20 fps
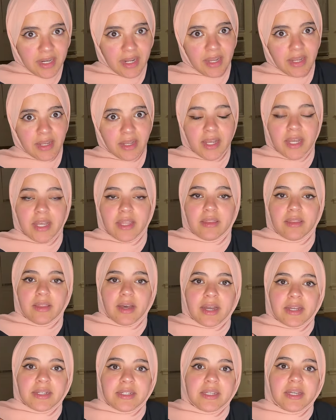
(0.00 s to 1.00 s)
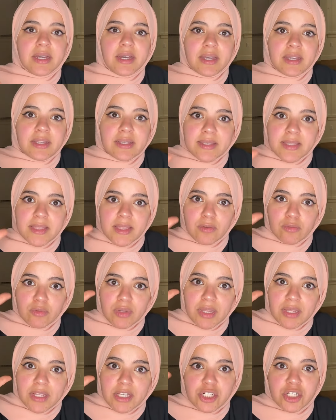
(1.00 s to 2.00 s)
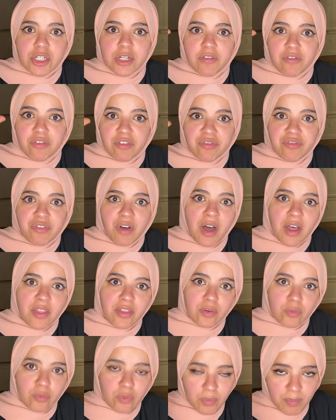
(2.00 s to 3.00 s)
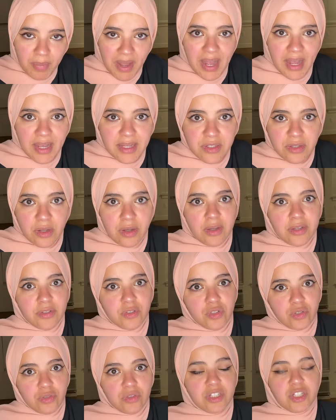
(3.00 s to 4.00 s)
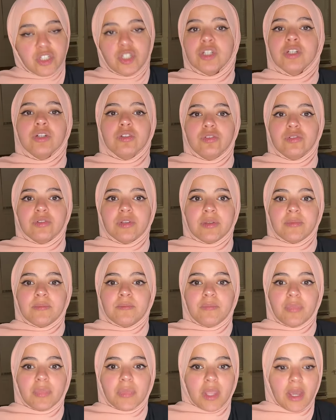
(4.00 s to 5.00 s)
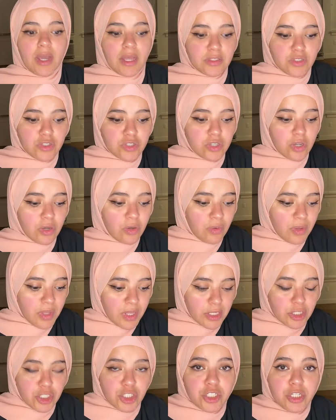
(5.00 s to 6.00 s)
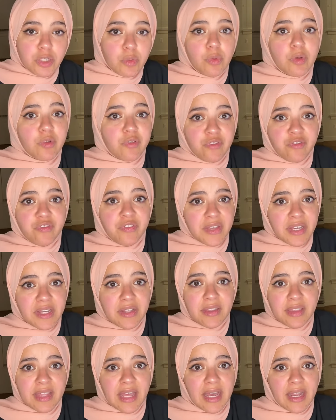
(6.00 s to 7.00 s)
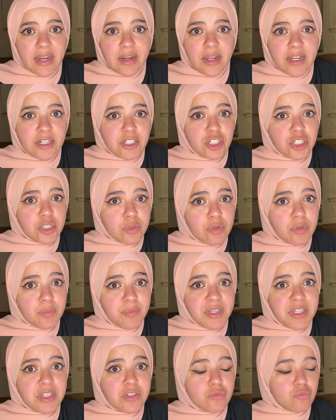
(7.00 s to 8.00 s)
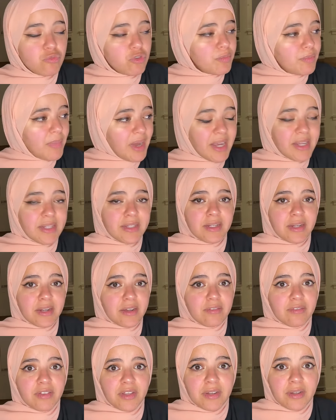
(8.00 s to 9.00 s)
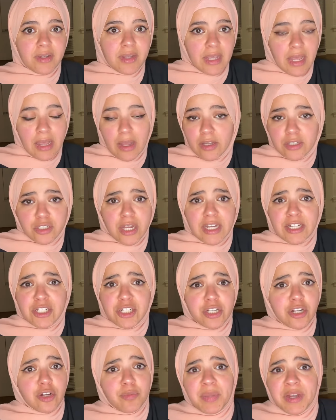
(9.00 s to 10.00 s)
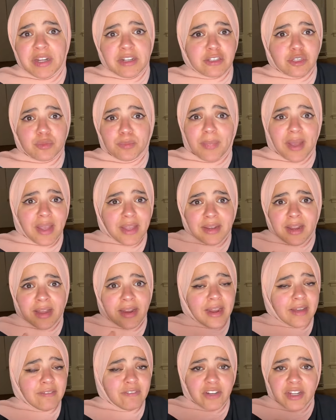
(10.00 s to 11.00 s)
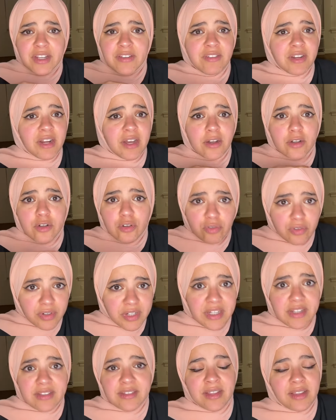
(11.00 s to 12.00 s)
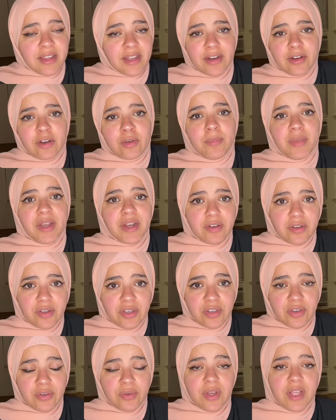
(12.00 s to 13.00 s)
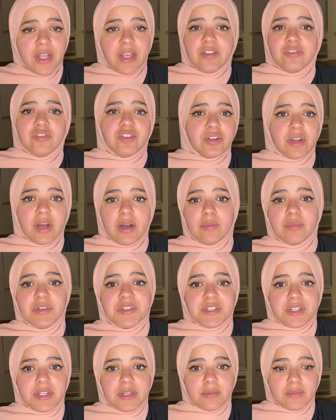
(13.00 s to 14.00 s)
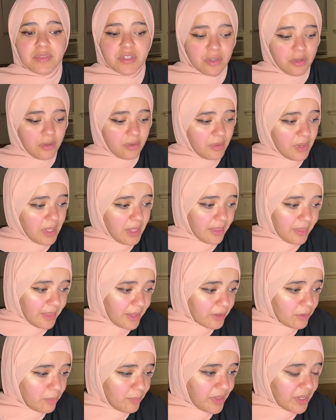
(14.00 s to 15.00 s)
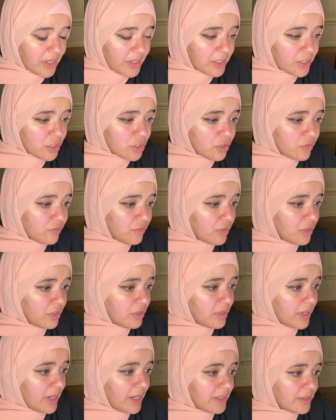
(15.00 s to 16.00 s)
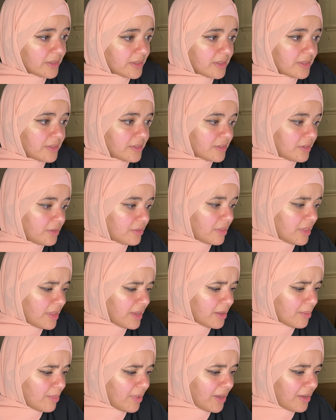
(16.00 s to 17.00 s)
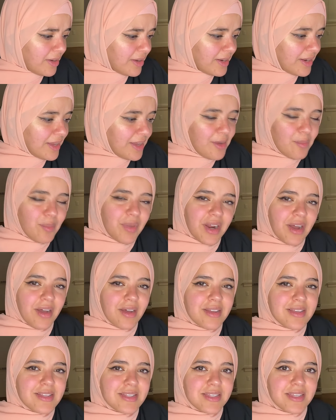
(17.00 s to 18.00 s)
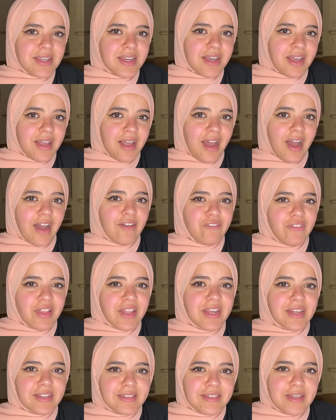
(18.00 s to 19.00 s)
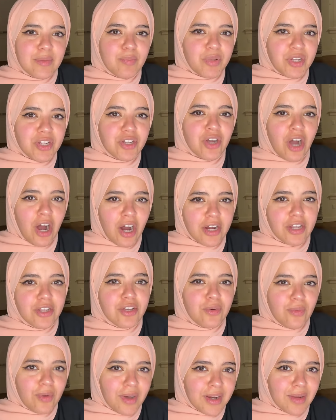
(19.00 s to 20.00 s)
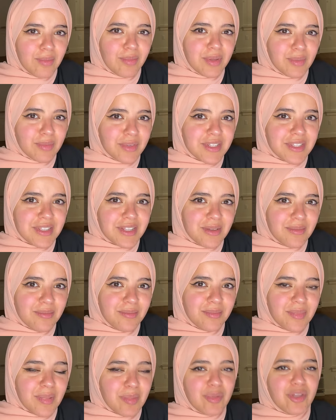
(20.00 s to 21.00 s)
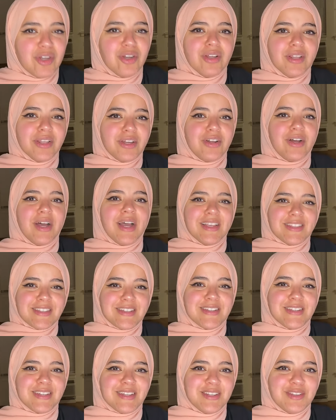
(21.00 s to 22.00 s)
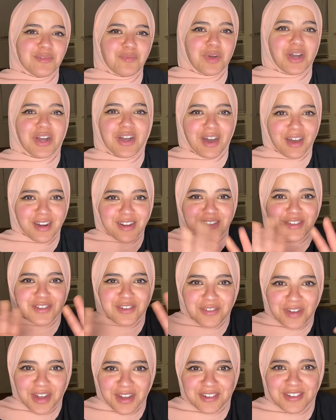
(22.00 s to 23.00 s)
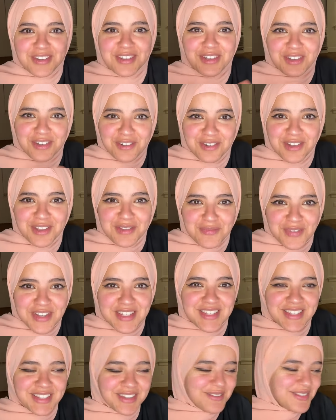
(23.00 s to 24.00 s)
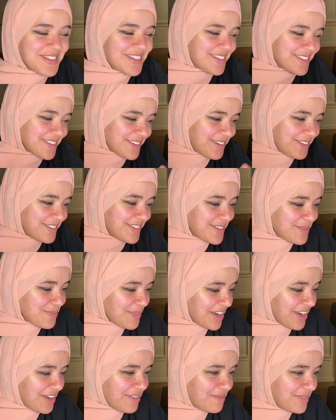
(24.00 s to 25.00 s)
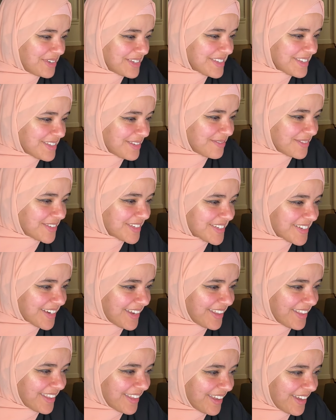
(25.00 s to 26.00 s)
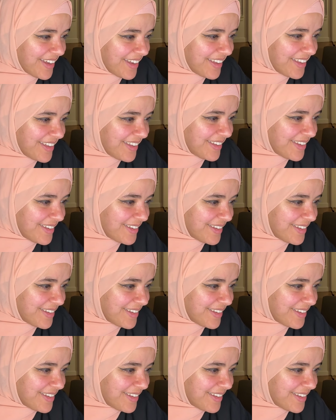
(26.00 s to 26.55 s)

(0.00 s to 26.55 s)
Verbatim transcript: today, the idea is the religion of the father will pass on to the children. And so she will feel that and she will be reminded of it. Actually, her parents might not ever even agree to let her marry you if you're not Muslim. So that'll be an issue for you guys. So think about it. But honestly, I feel like deep in your heart you want to be Muslim. Maybe you're a little hesitant, but God is surrounding you with Muslims. So just become Muslim, inshallah.